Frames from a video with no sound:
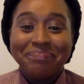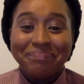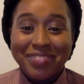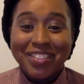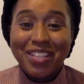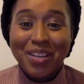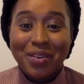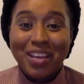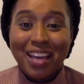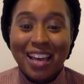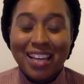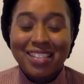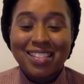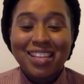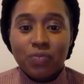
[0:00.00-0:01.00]
So
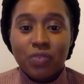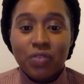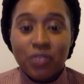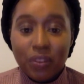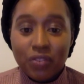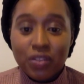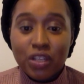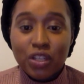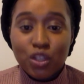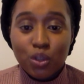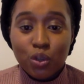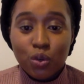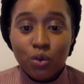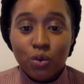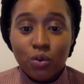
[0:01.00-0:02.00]
yes,
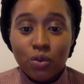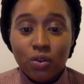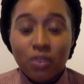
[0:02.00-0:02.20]
52